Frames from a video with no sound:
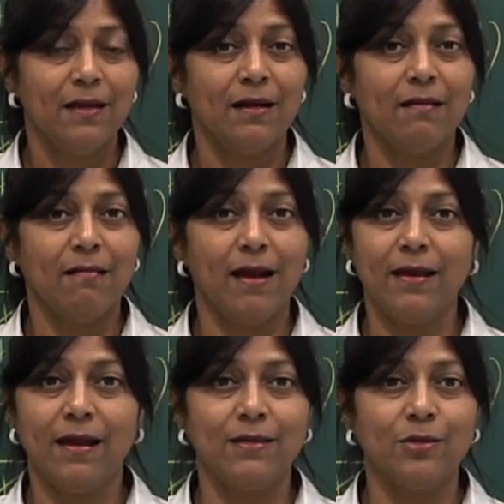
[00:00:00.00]
All right,
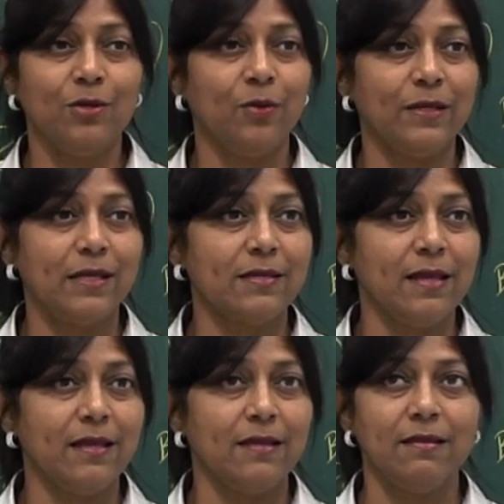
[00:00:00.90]
I don't know what they say
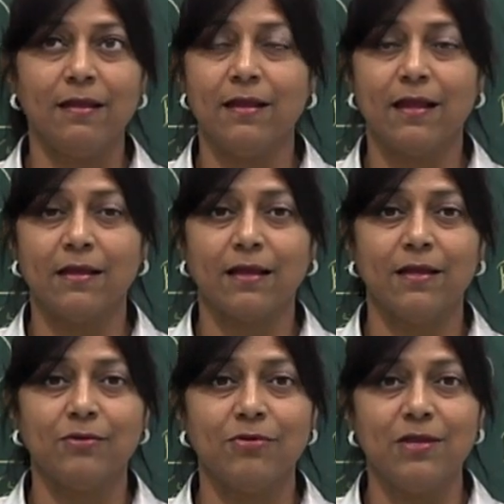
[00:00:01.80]
in other
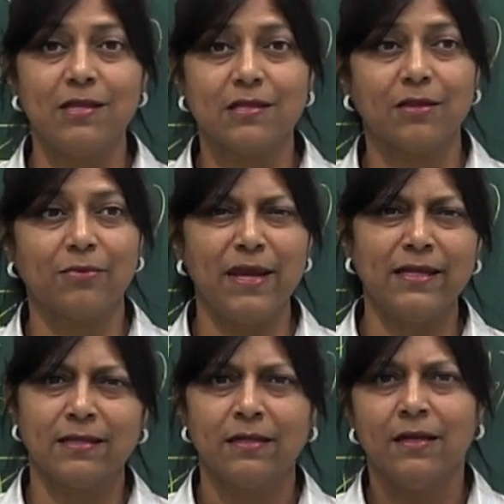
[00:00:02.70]
countries,
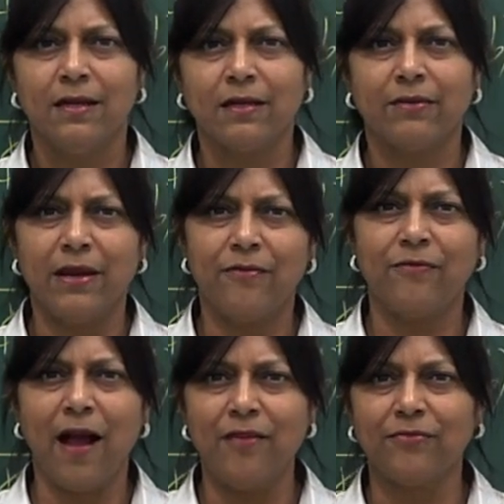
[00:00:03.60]
grade
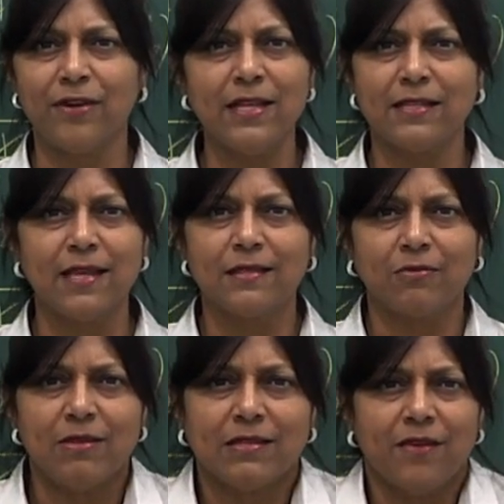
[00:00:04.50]
5, grade 6,
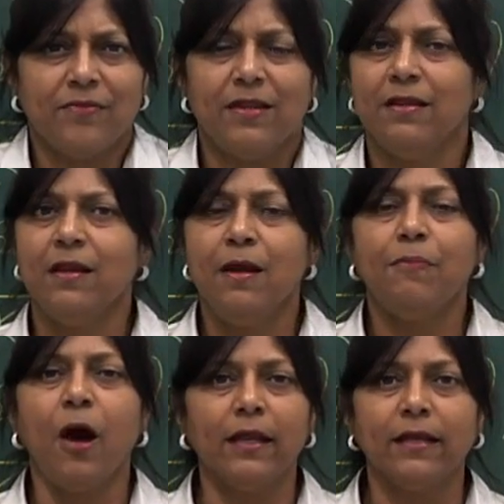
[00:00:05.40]
grade 7,
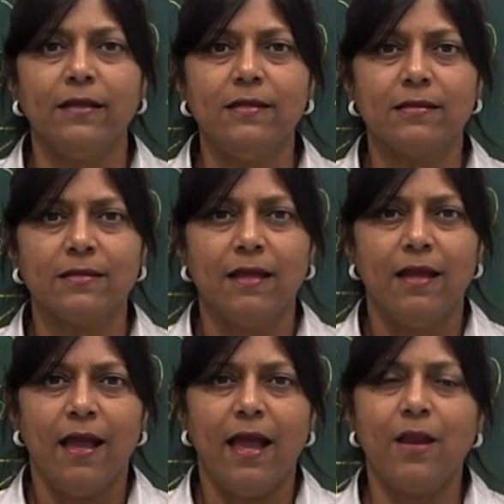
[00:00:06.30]
polygons.
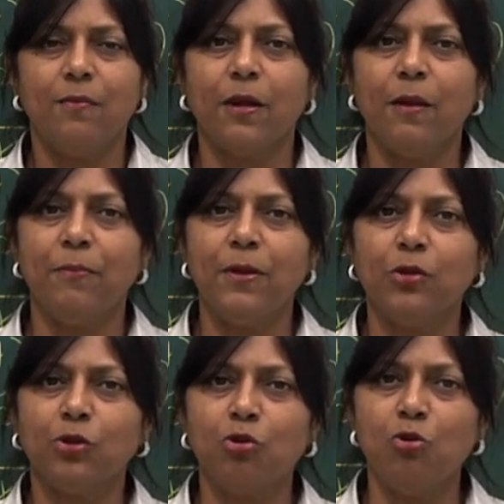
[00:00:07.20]
And I'm going to bring
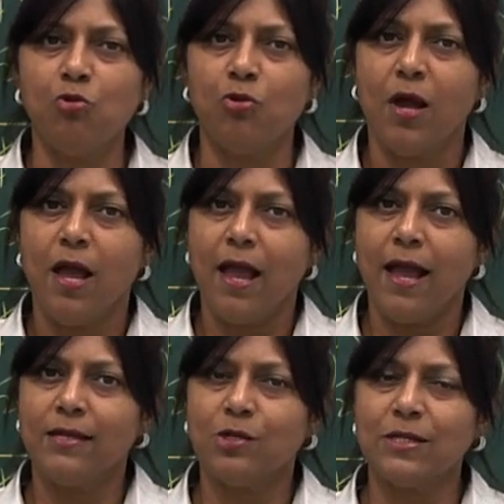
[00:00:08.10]
it through,
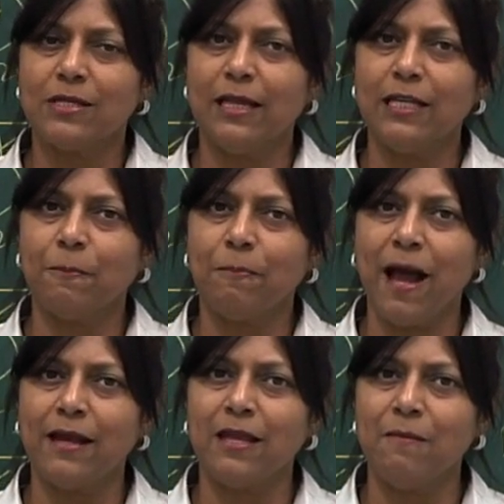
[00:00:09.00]
and towards the later
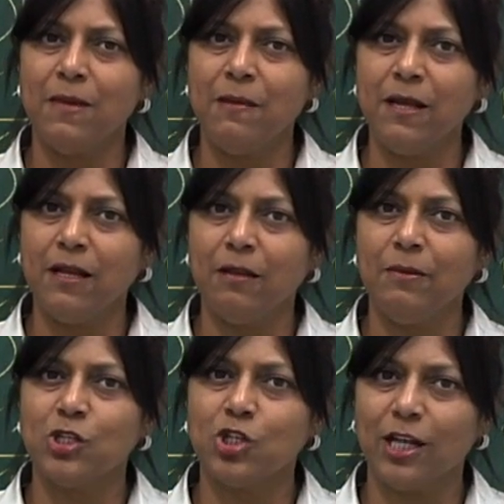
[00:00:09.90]
part, it may be a little
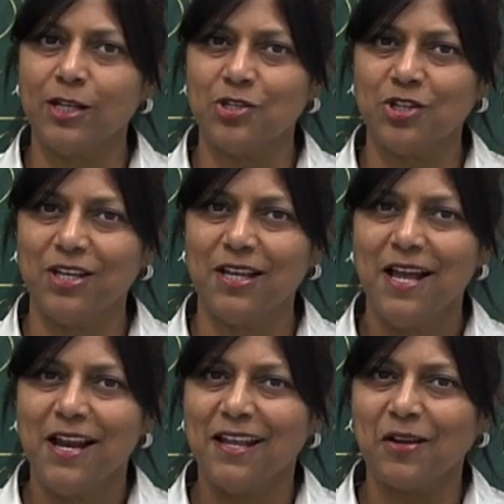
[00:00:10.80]
bit challenging,
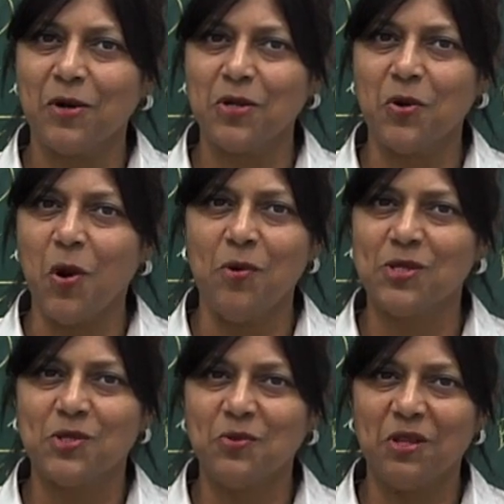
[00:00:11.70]
like what you
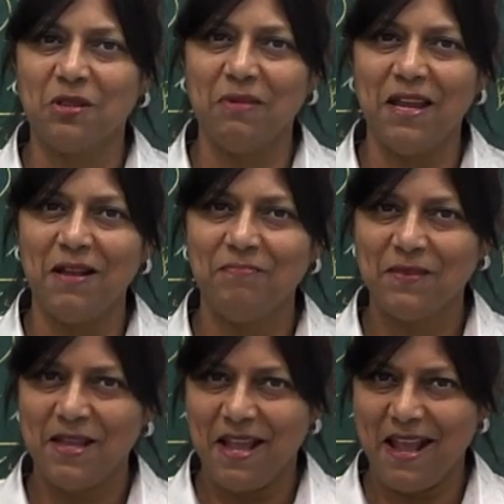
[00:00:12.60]
always do with me,
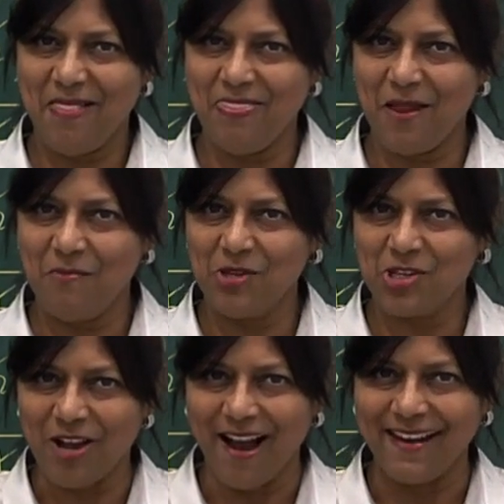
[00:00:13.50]
and then we
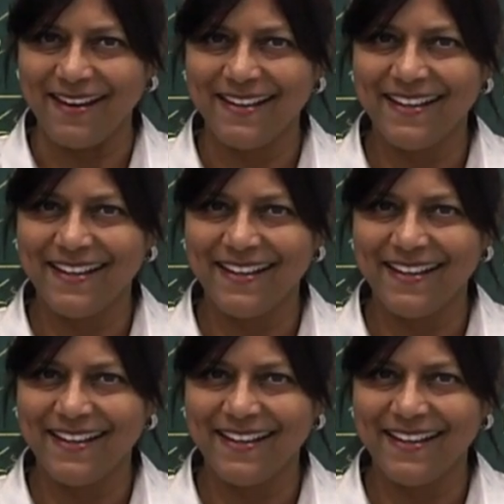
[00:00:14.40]
shine.